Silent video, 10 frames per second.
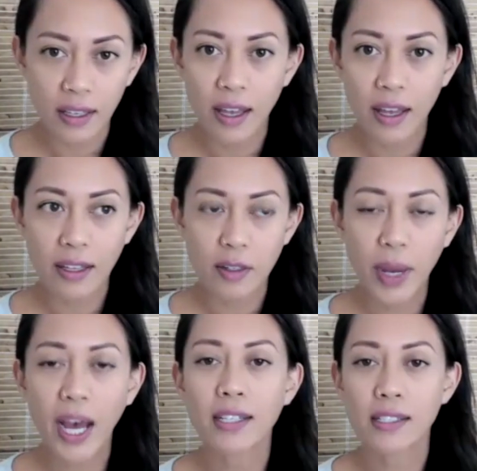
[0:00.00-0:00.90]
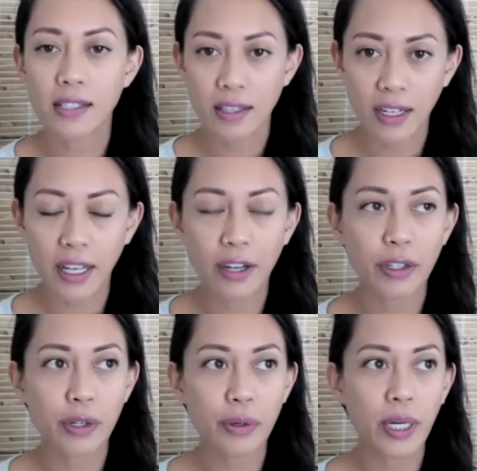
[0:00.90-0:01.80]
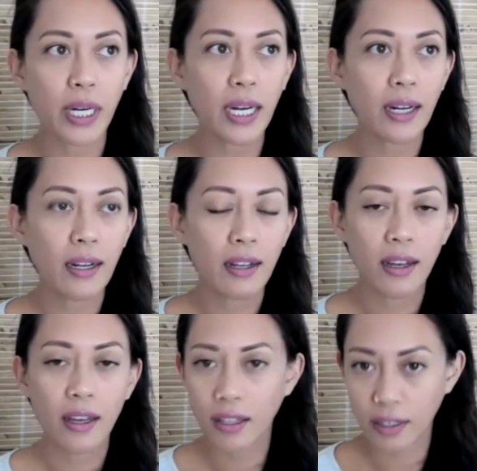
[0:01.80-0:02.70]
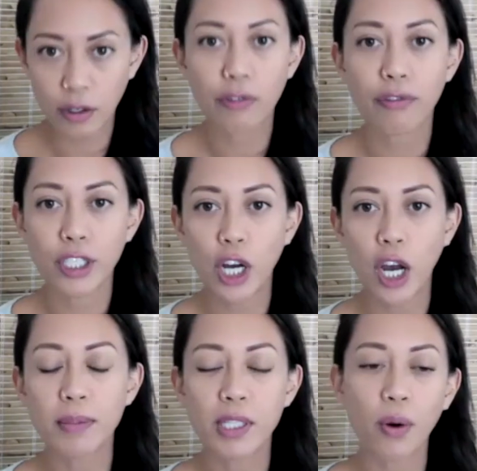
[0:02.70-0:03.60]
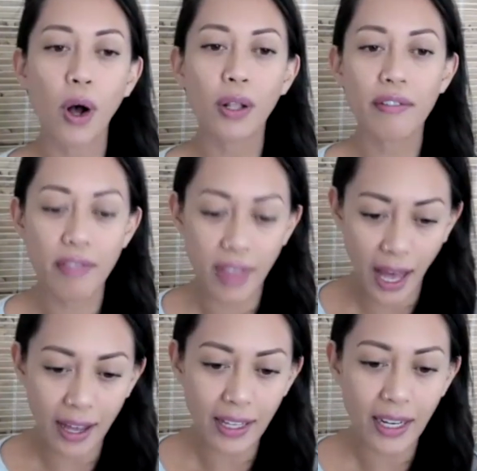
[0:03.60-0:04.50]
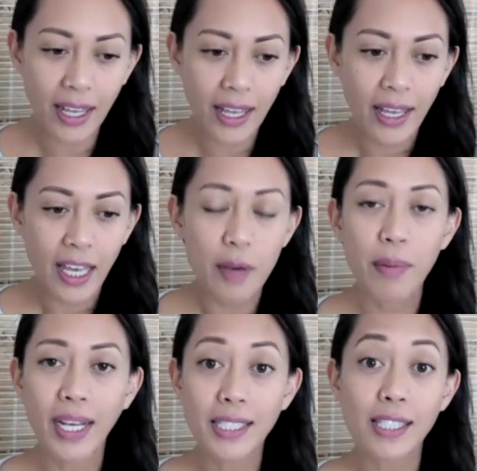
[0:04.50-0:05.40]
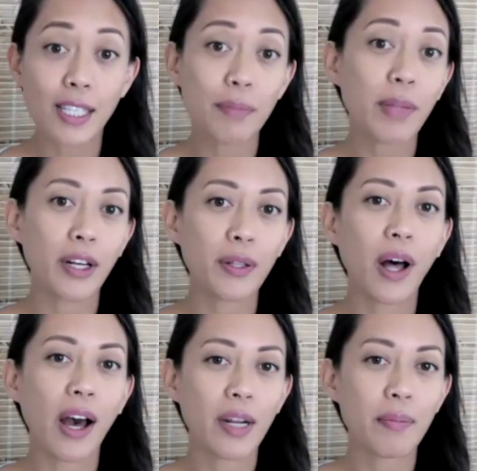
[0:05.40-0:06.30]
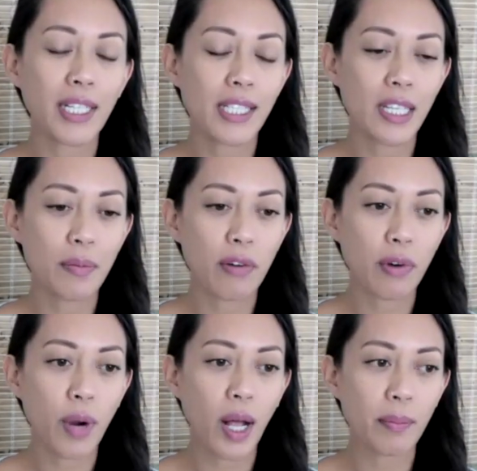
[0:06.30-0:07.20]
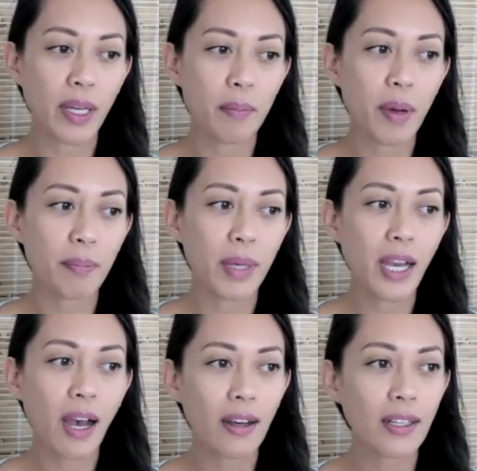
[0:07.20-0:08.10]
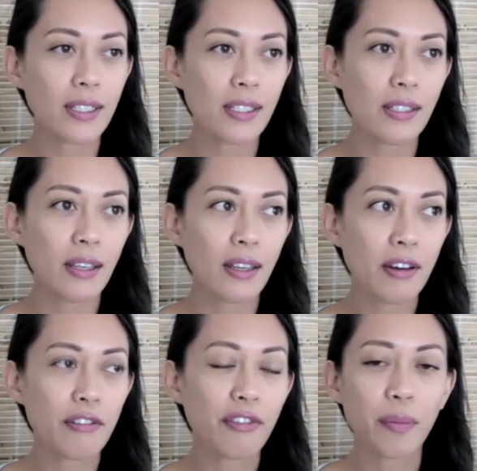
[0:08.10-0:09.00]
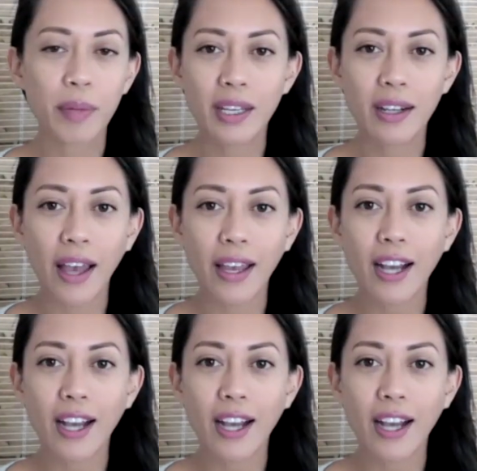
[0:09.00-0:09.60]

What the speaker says: and pass and then get your degree and then look for a job. So all of that, it might seem like a lot, it might seem overwhelming, but because for me, I